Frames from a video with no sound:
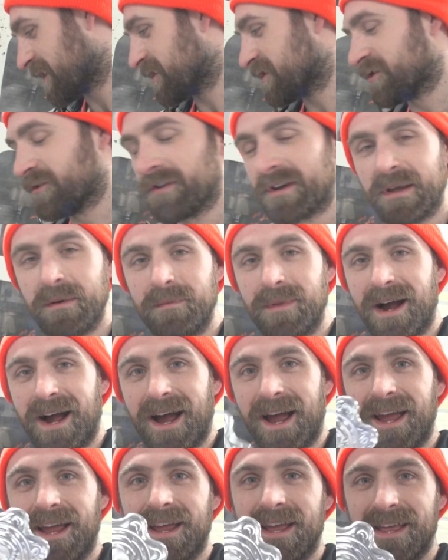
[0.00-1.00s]
You can
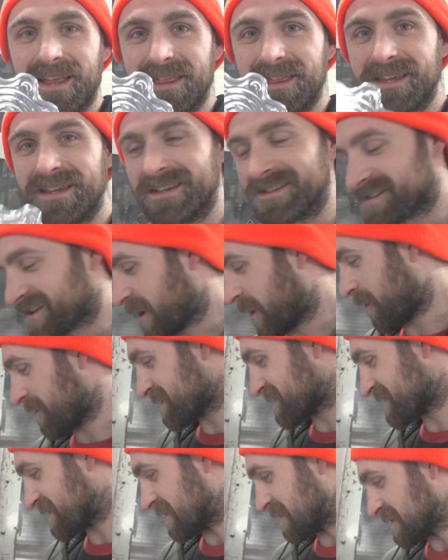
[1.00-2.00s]
buy these
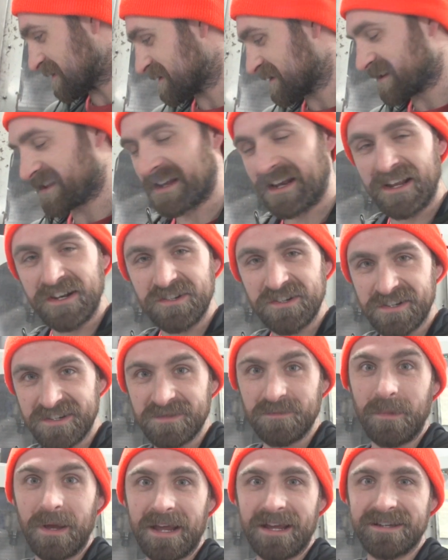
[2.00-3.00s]
coasters that I
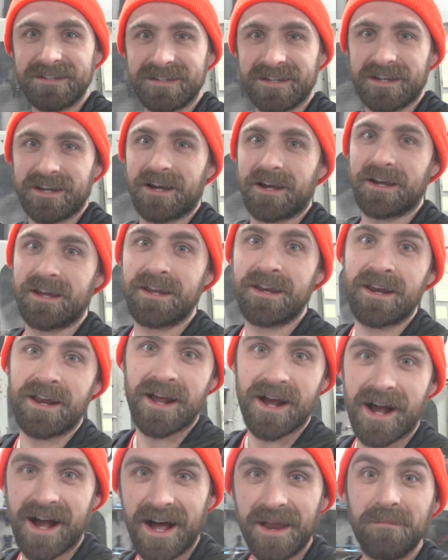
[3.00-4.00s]
just made tonight
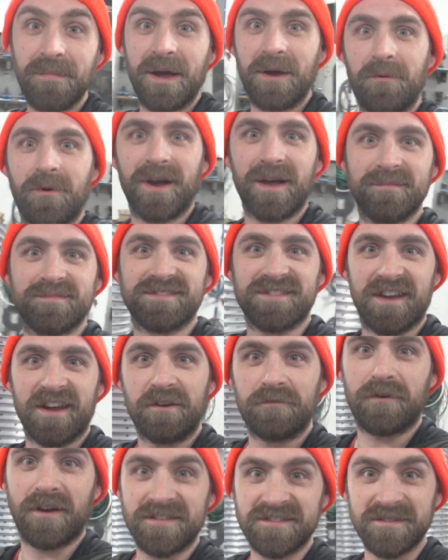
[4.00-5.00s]
on my
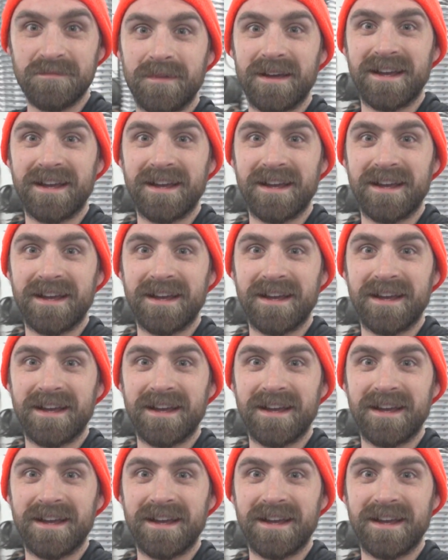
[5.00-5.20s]
website, russell